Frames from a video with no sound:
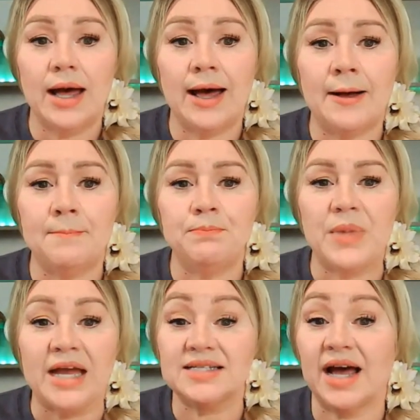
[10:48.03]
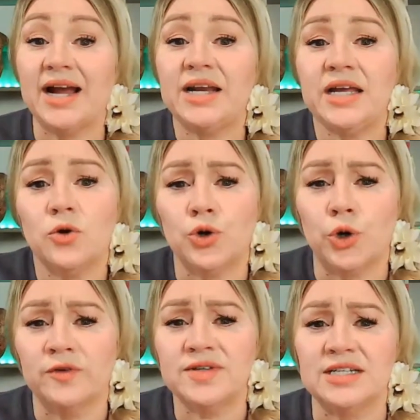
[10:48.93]
anxiety or
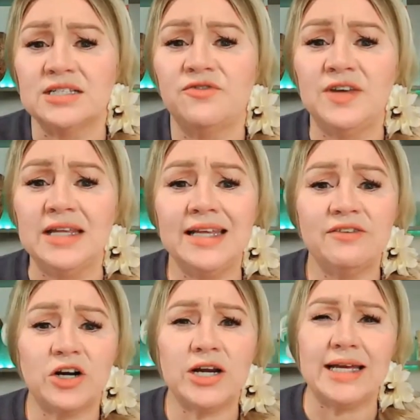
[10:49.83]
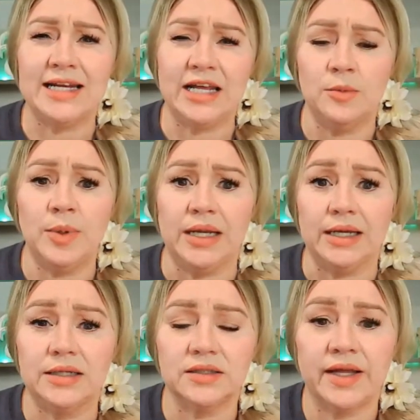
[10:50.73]
nervousness, feeling very inhibited,